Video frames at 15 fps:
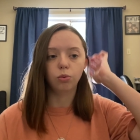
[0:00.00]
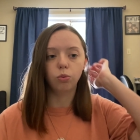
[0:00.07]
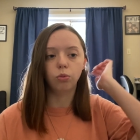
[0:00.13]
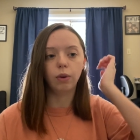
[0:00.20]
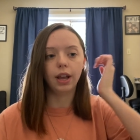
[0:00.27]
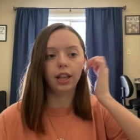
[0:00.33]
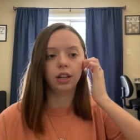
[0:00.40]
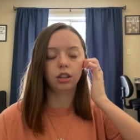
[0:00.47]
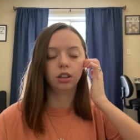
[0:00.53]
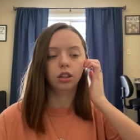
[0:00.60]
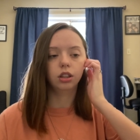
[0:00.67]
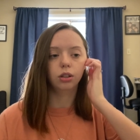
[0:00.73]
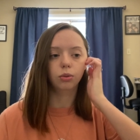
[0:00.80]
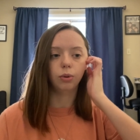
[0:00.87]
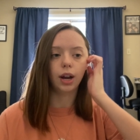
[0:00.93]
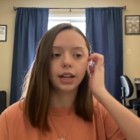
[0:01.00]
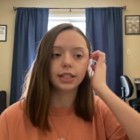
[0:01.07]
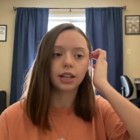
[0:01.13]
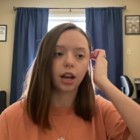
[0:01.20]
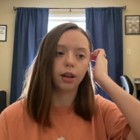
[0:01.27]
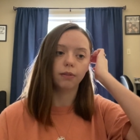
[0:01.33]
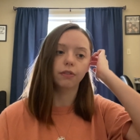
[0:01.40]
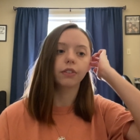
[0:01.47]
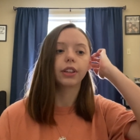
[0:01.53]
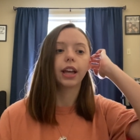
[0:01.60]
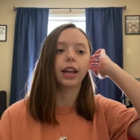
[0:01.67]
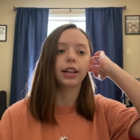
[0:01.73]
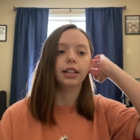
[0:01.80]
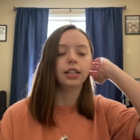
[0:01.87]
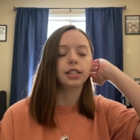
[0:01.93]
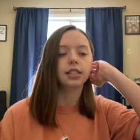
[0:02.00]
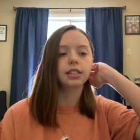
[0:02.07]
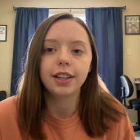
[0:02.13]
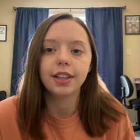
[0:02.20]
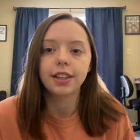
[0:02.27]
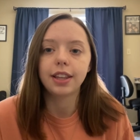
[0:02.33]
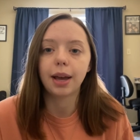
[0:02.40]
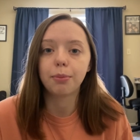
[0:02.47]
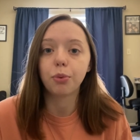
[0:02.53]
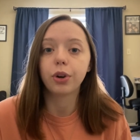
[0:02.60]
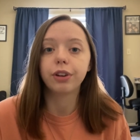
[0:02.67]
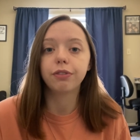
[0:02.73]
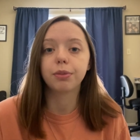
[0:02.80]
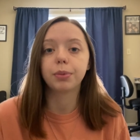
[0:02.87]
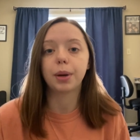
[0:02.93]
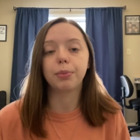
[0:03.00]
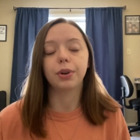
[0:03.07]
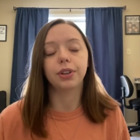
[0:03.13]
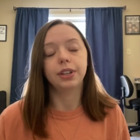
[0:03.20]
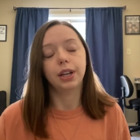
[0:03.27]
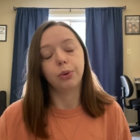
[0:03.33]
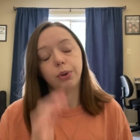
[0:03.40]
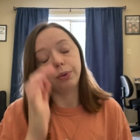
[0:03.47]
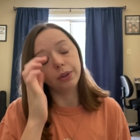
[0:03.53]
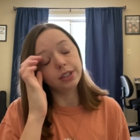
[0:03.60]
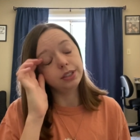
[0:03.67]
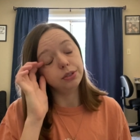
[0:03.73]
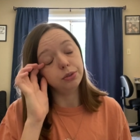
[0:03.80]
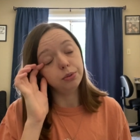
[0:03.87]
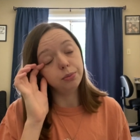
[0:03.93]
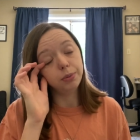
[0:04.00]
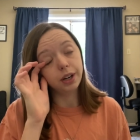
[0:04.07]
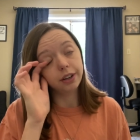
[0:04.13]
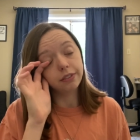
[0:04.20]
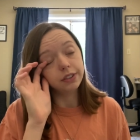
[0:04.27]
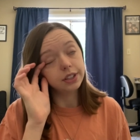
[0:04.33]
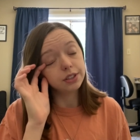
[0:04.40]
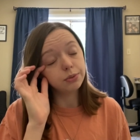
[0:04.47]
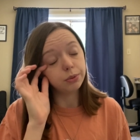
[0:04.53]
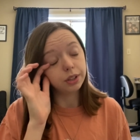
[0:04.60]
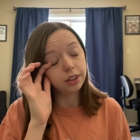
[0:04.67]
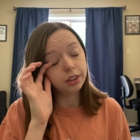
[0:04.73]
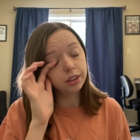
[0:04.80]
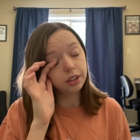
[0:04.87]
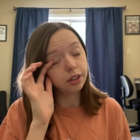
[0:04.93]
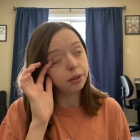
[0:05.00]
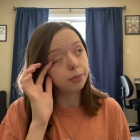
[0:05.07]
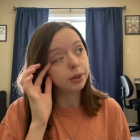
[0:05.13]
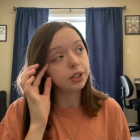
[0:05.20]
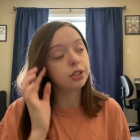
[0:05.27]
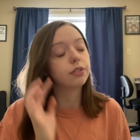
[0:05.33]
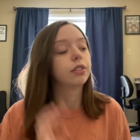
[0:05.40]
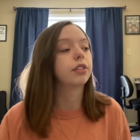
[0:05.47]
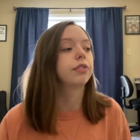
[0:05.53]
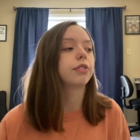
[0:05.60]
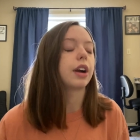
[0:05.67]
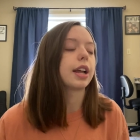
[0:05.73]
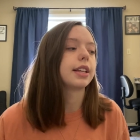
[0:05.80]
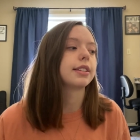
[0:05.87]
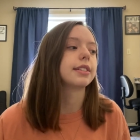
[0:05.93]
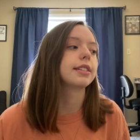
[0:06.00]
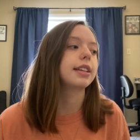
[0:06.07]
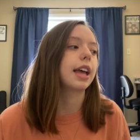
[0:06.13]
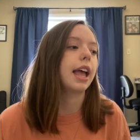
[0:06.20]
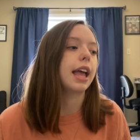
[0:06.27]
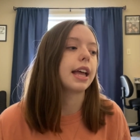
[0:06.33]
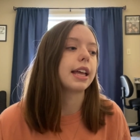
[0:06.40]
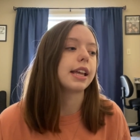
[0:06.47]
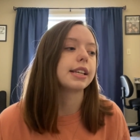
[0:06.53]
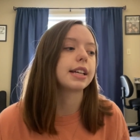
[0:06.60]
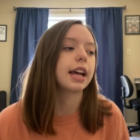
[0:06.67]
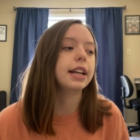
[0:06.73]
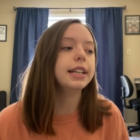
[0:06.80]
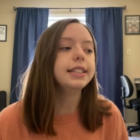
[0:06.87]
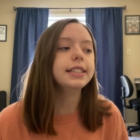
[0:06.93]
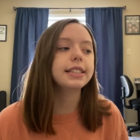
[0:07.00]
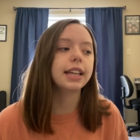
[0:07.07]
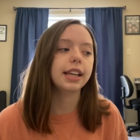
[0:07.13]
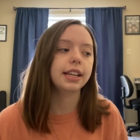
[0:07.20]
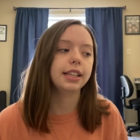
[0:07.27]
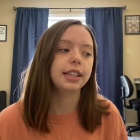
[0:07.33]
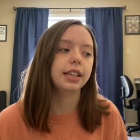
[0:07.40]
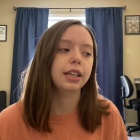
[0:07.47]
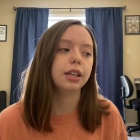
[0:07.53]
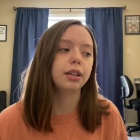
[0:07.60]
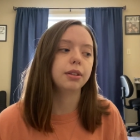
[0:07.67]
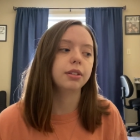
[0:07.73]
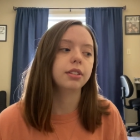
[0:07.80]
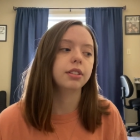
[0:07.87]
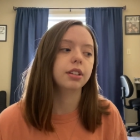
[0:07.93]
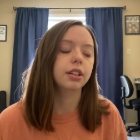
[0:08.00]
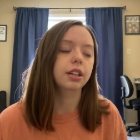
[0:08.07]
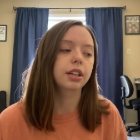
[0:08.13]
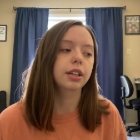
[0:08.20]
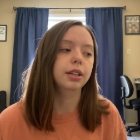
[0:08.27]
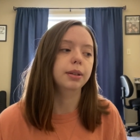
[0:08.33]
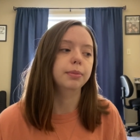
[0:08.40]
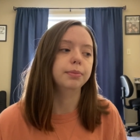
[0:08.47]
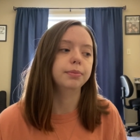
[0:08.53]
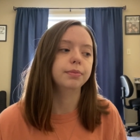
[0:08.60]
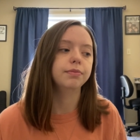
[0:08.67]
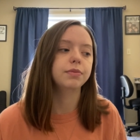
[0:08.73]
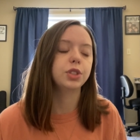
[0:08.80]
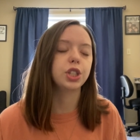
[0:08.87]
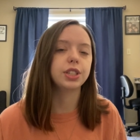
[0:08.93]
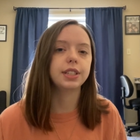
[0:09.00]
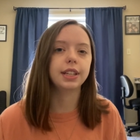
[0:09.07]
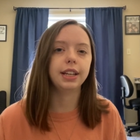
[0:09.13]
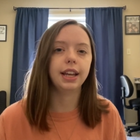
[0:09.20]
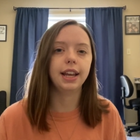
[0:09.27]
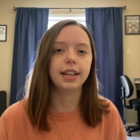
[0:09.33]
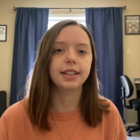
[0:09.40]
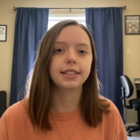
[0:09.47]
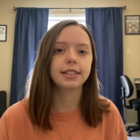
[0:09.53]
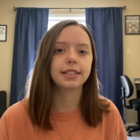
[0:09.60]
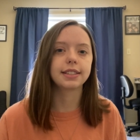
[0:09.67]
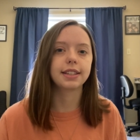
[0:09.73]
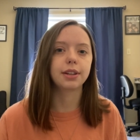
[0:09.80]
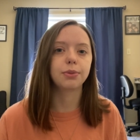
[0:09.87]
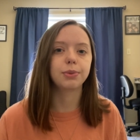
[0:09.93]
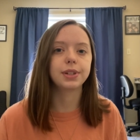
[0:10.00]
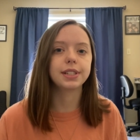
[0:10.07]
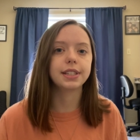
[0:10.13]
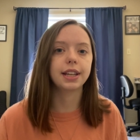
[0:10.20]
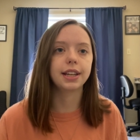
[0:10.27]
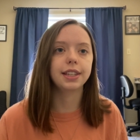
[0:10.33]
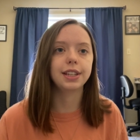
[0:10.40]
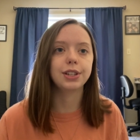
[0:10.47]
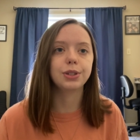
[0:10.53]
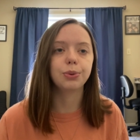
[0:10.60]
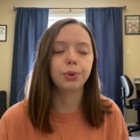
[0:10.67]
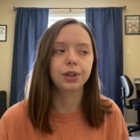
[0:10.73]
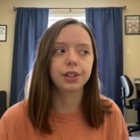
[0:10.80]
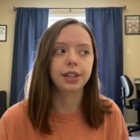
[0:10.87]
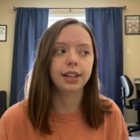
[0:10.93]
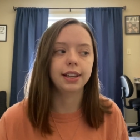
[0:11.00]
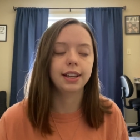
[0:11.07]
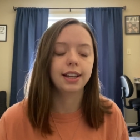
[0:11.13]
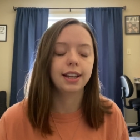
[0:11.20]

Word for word: when the right time for that is. That morning for my birthday, we went to breakfast with a bunch of our friends and I didn't say anything um, just in case because I didn't want to say anything too early.